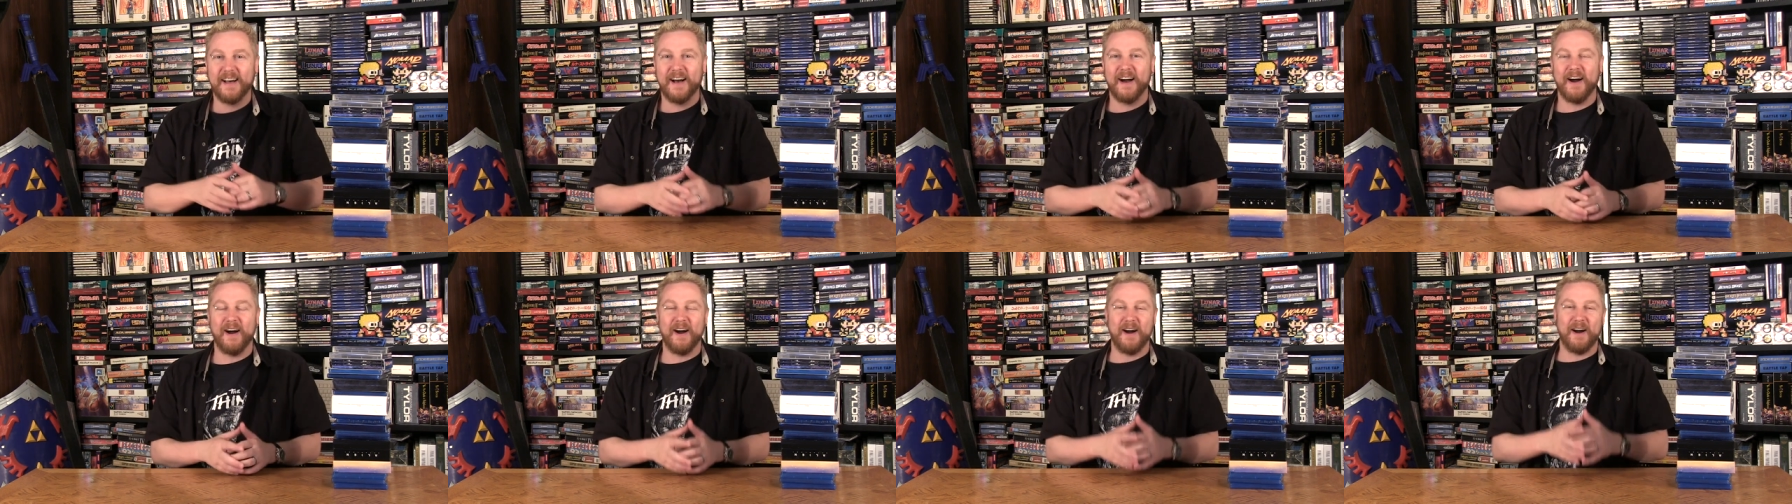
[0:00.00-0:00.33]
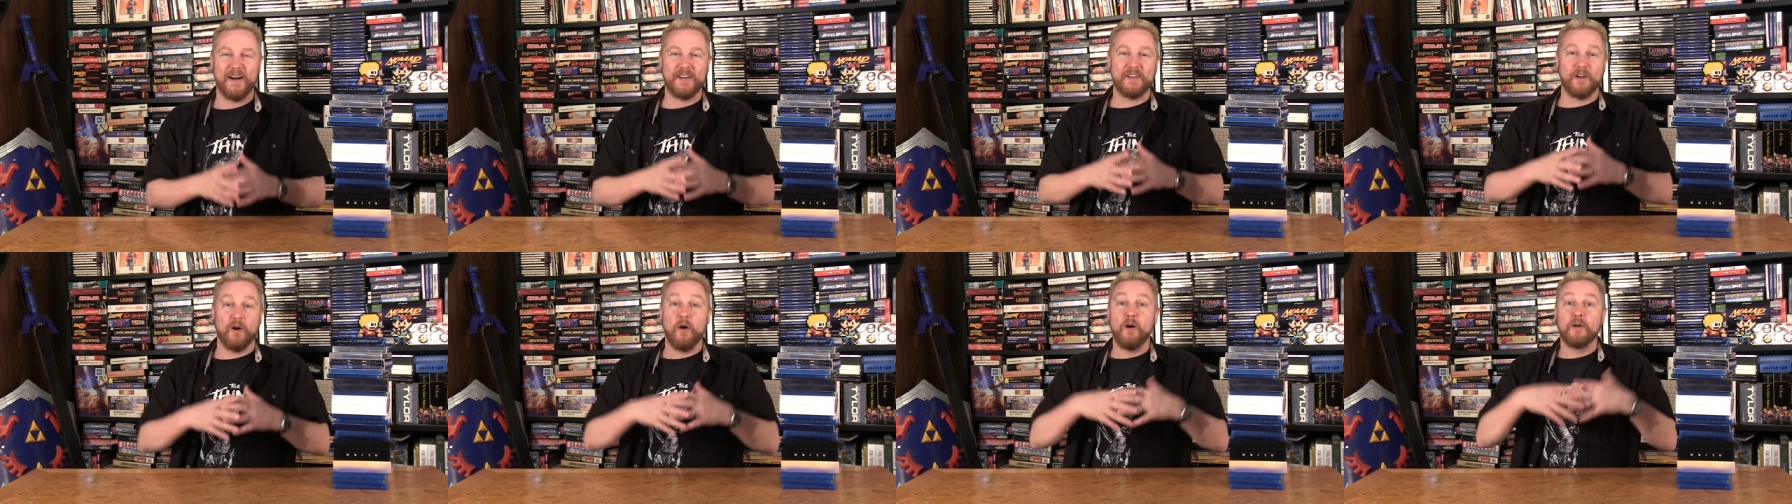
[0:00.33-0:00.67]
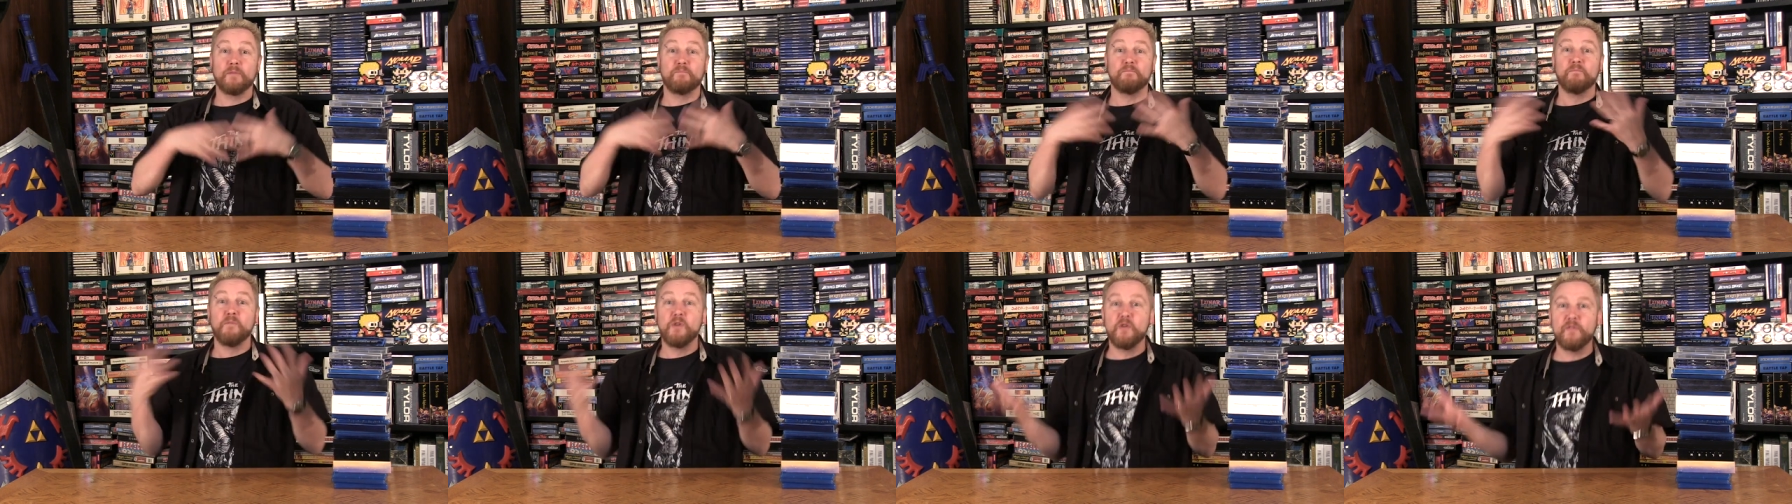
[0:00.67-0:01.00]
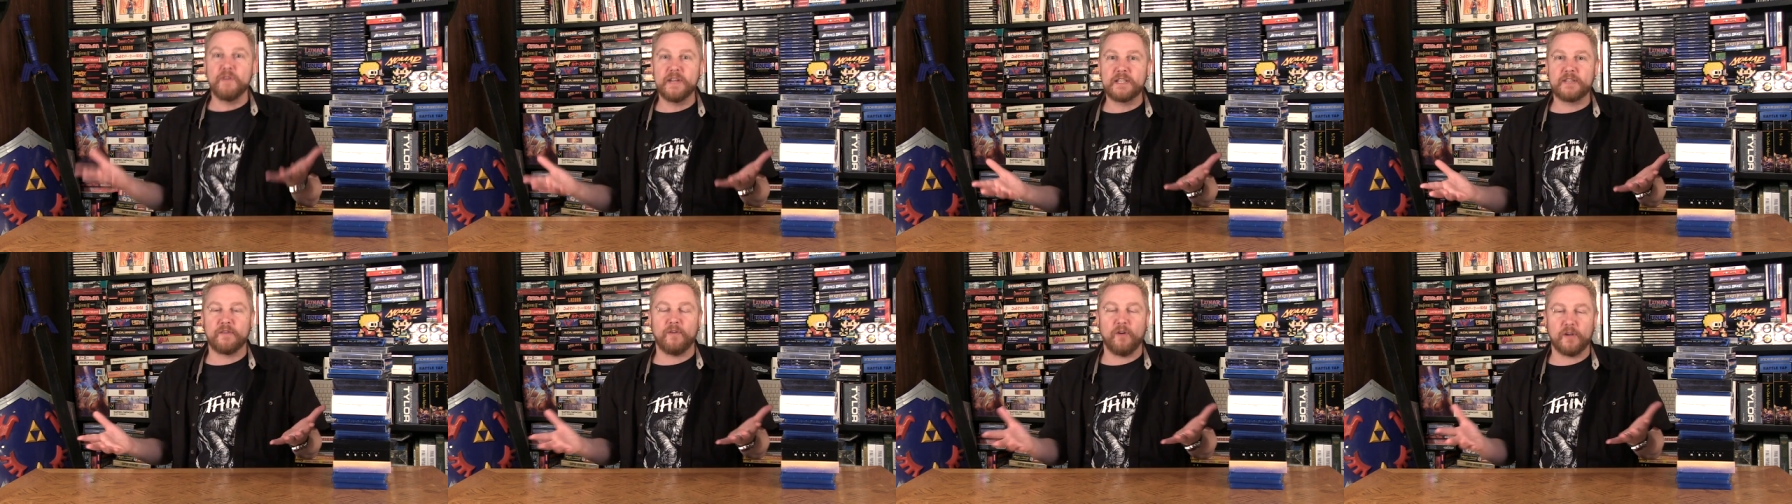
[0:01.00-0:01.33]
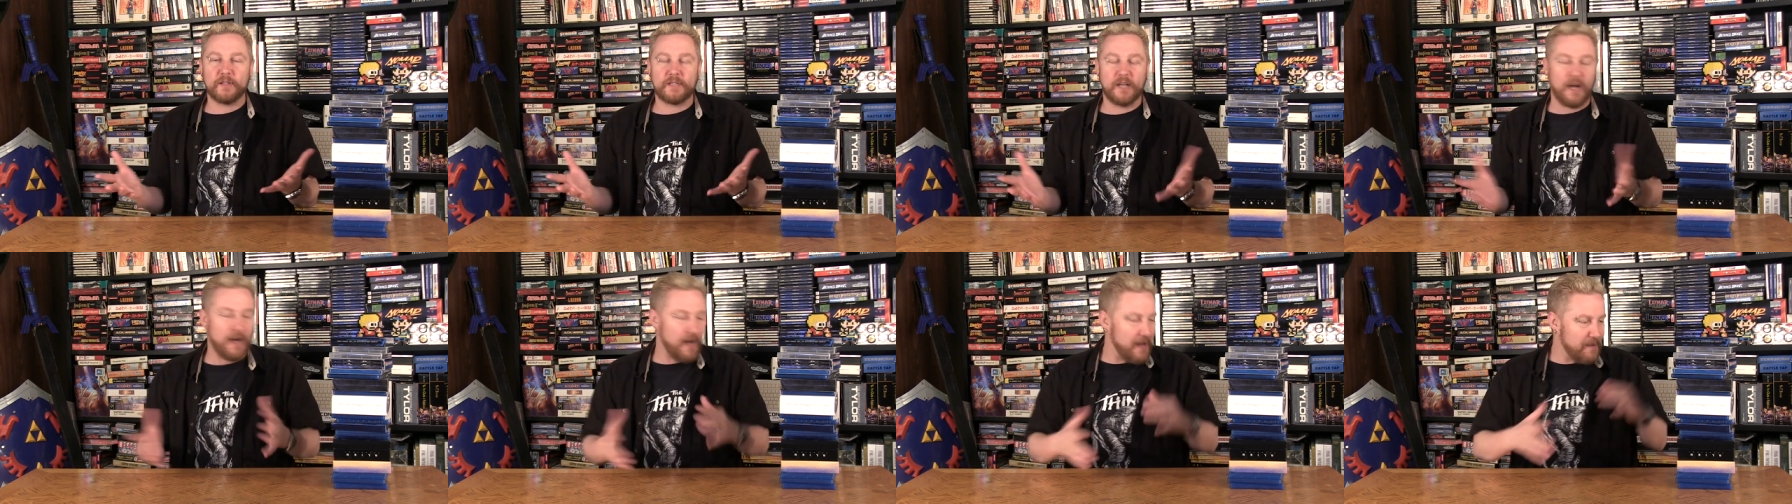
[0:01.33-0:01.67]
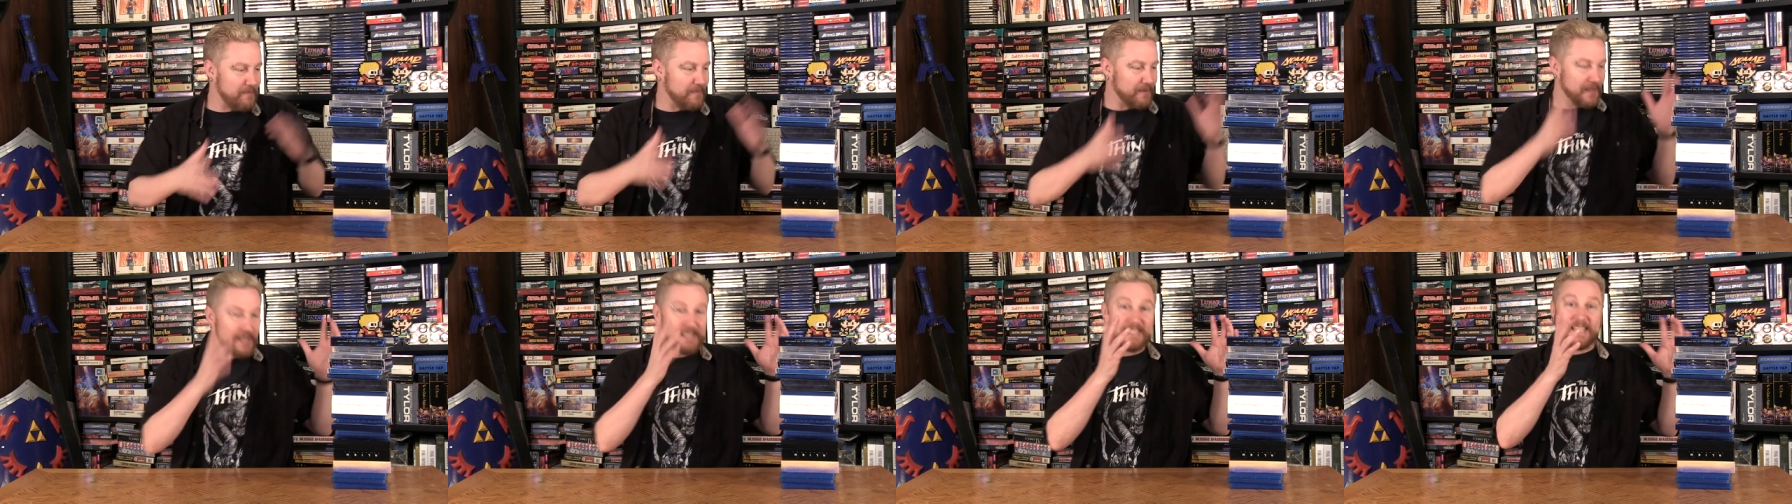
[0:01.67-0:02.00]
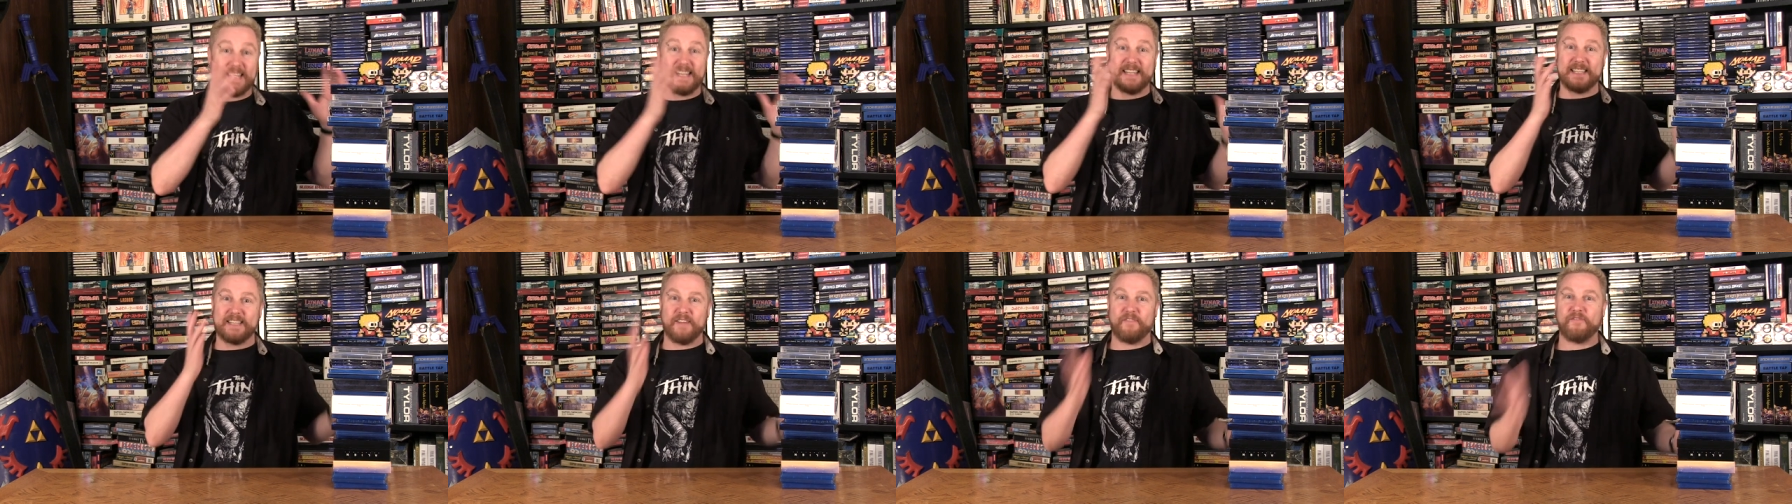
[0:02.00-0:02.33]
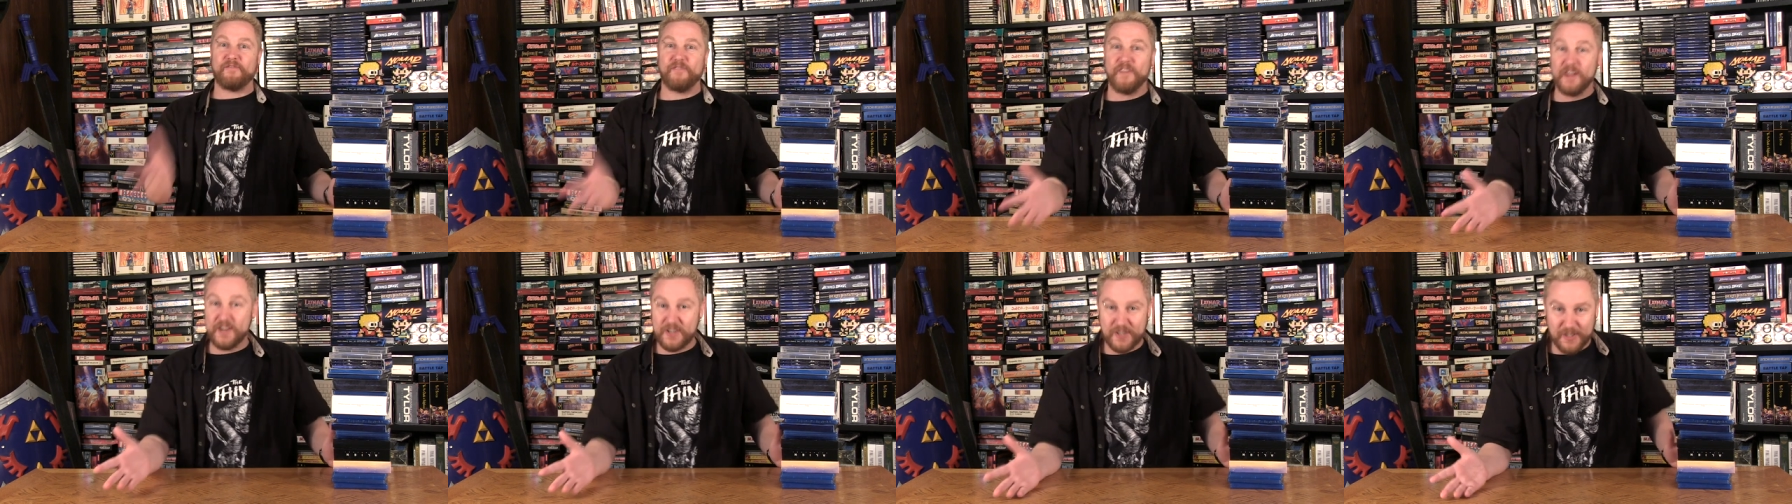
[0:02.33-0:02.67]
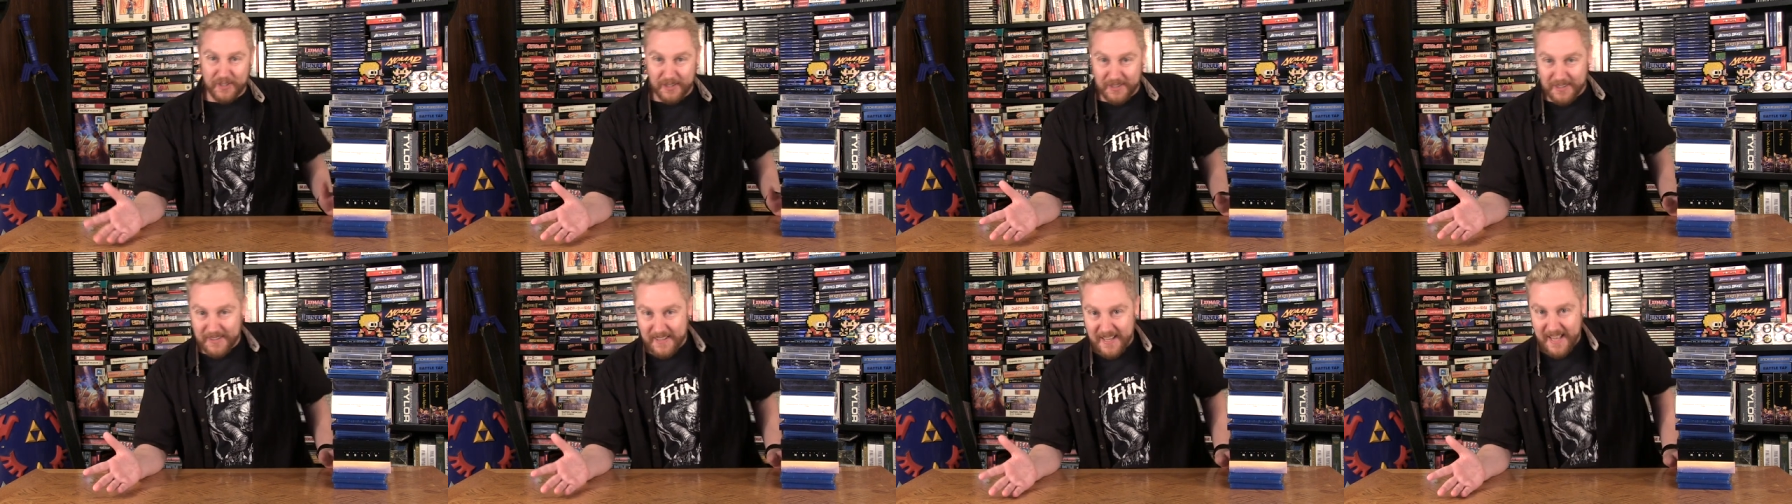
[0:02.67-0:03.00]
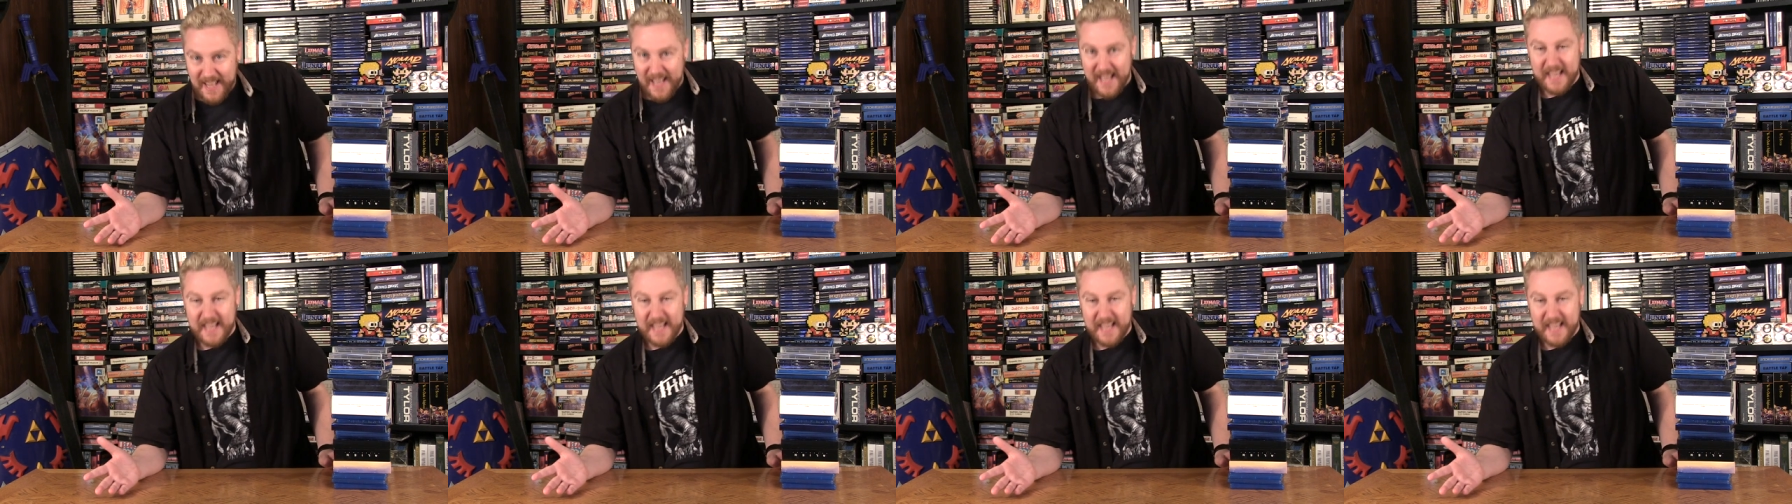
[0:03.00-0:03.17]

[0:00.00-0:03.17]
Uh, you know, movies of all time listed as official.